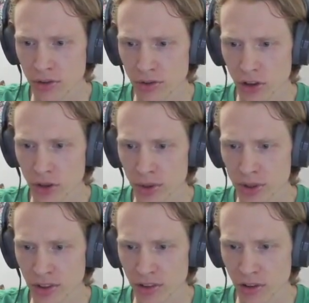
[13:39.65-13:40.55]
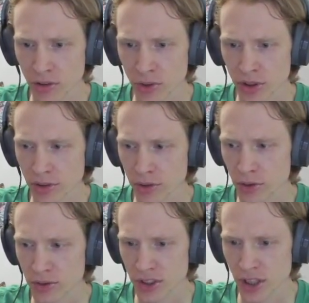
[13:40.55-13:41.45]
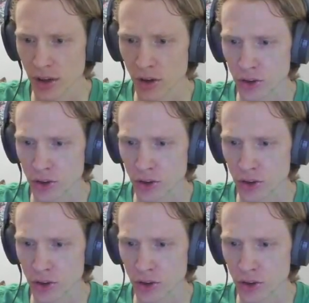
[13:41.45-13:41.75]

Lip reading: soloing this and looting through to get all